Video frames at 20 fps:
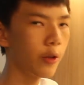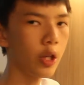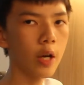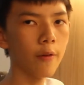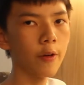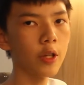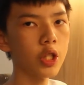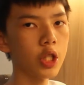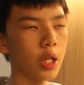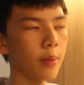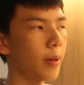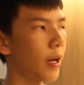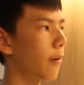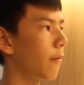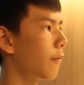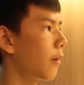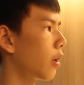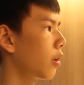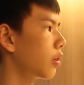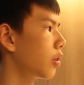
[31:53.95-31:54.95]
you have a JPEG
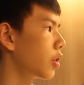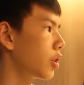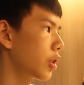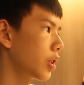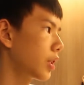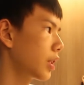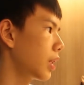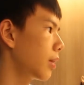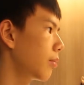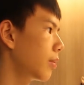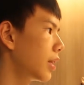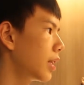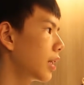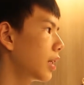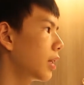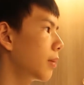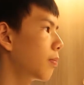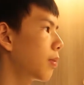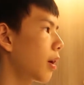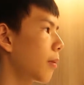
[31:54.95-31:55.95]
file, it'll just
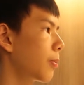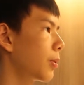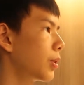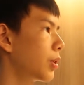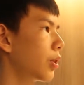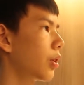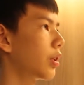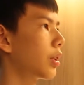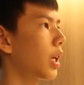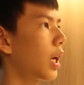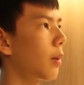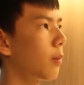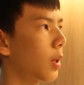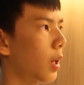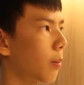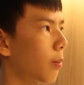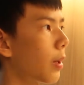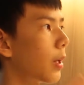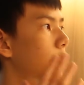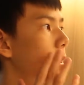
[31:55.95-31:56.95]
immediately plop into your
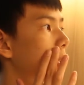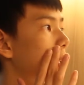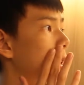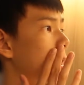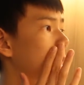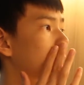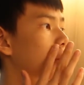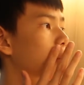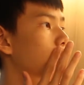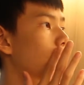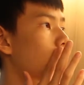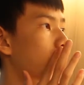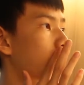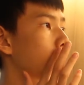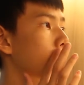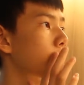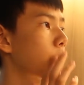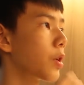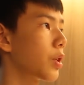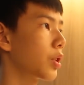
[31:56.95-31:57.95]
timeline, but this is a raw
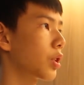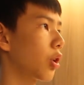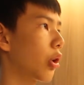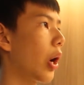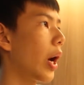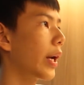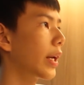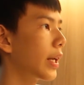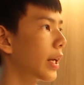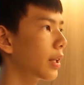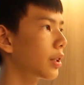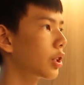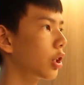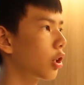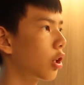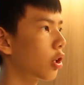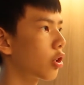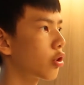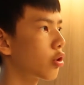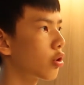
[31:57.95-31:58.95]
picture, so I get to
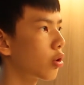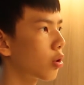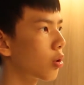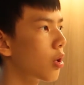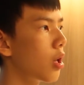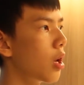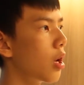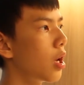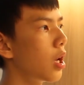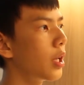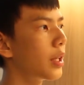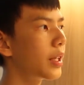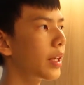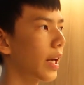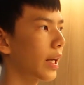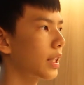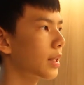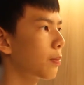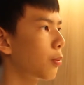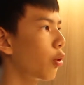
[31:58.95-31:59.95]
control the
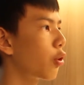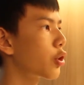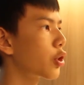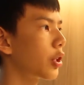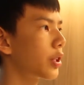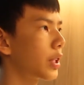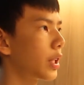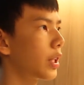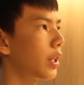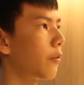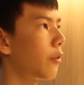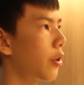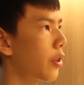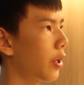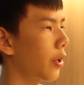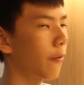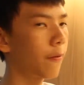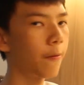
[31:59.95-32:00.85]
exposures and everything